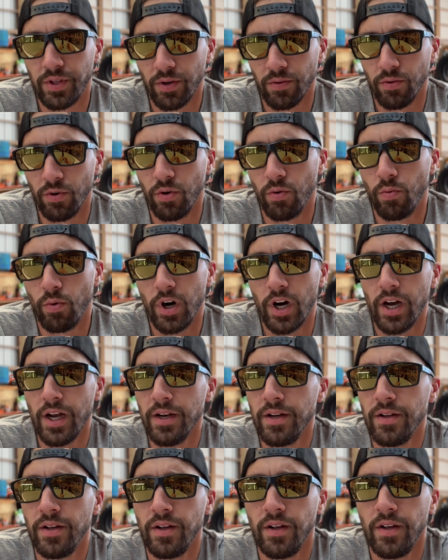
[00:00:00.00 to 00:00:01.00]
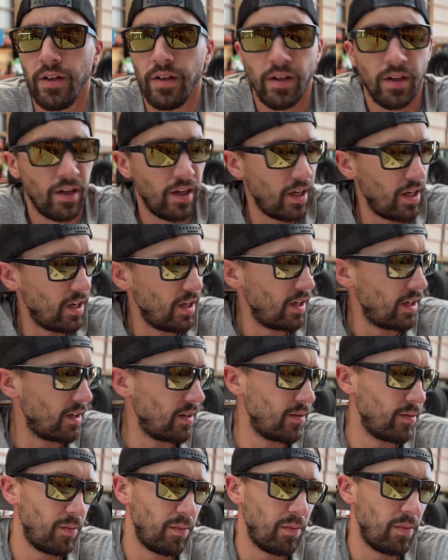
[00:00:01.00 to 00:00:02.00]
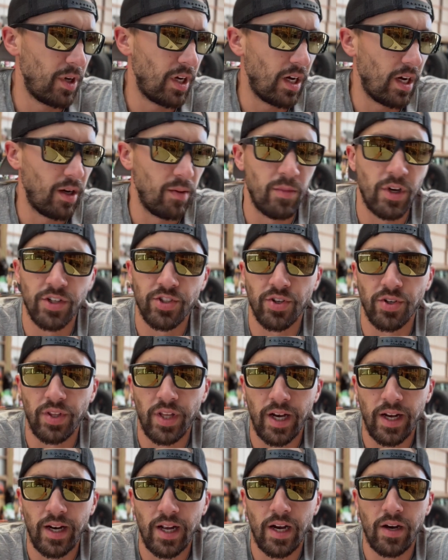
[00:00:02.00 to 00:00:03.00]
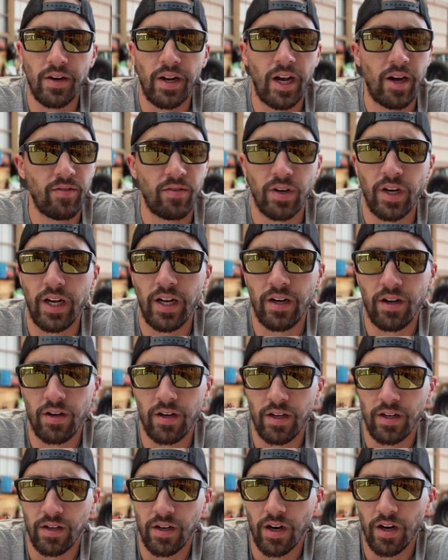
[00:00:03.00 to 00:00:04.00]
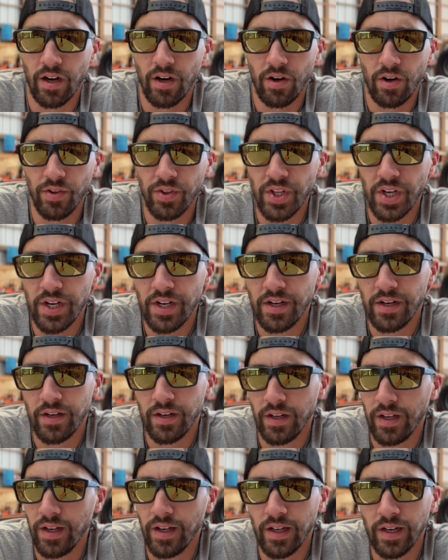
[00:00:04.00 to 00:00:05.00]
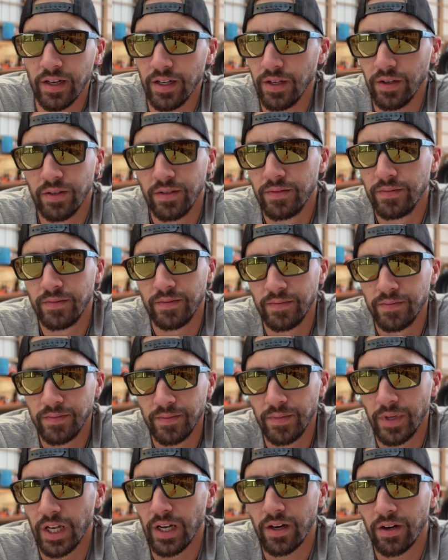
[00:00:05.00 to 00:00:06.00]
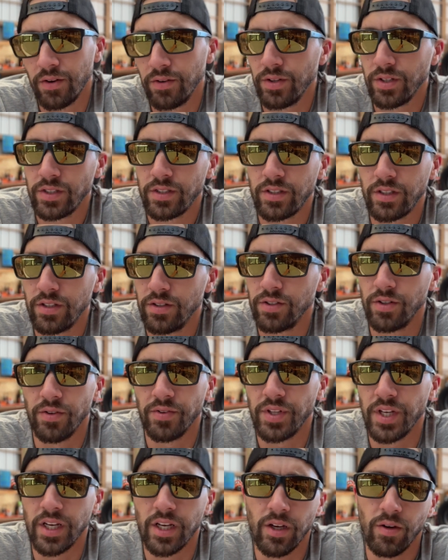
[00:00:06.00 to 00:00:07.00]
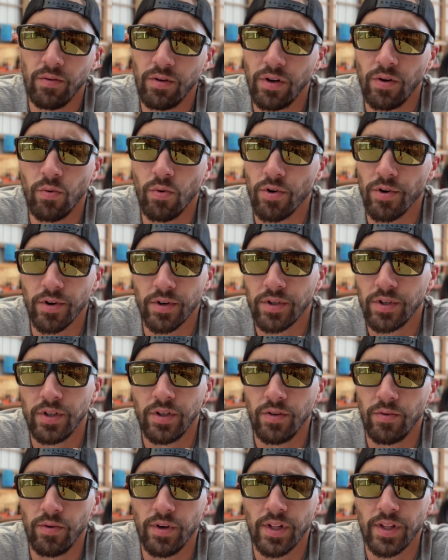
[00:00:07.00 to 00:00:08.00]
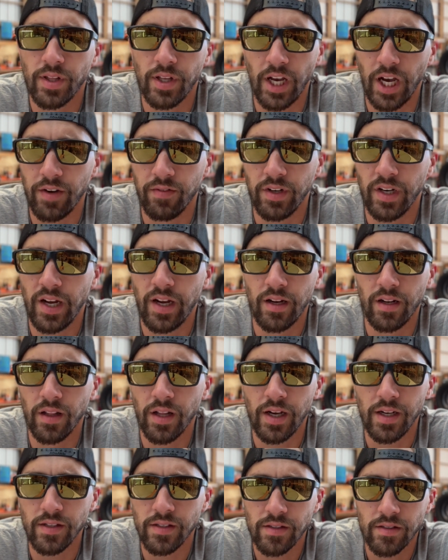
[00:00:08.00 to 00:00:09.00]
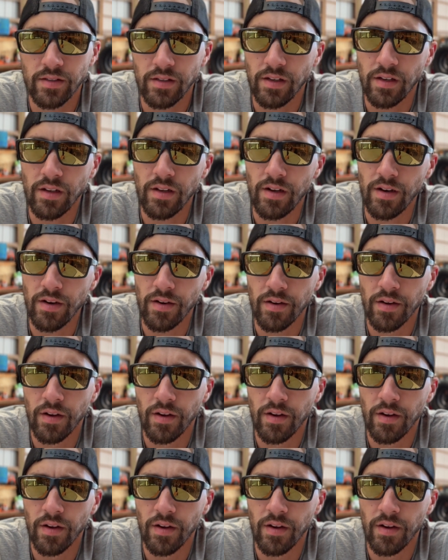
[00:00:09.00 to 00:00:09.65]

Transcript: real wide. And I measured that out after I had got it all done, and still don't think it would have worked with having headlights and